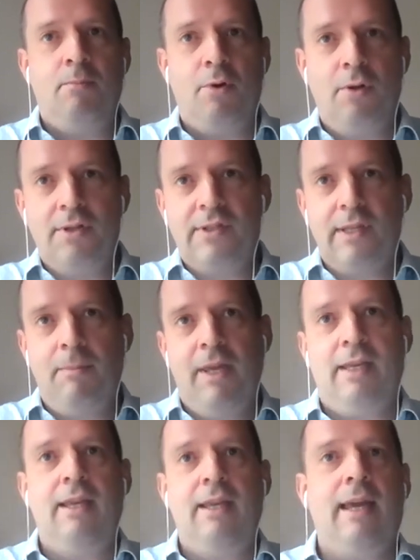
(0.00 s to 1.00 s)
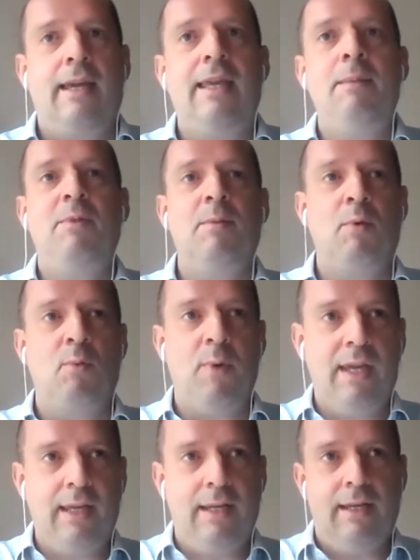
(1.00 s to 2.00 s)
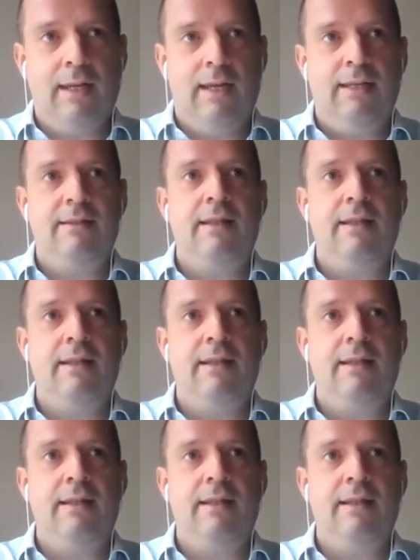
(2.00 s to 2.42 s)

policymaking that keep them awake at night,